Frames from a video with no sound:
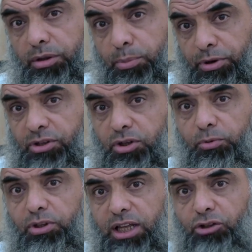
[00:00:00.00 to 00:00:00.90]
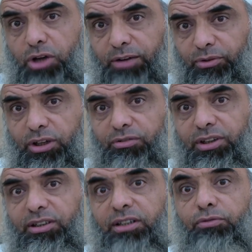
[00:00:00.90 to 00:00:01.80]
principle is that you have to give
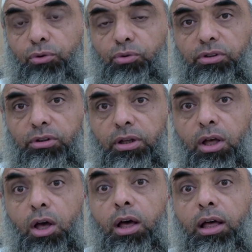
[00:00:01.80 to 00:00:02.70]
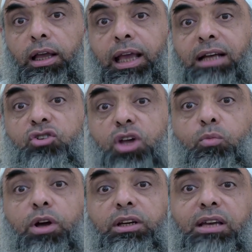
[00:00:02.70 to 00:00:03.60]
it in food. Can
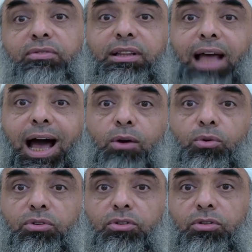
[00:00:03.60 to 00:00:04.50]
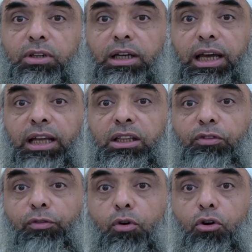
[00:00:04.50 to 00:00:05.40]
someone give it out in the
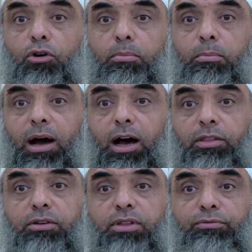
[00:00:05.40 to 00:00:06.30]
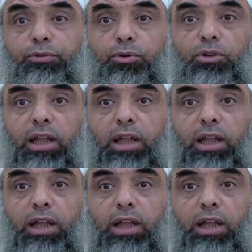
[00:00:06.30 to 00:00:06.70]
form other than food,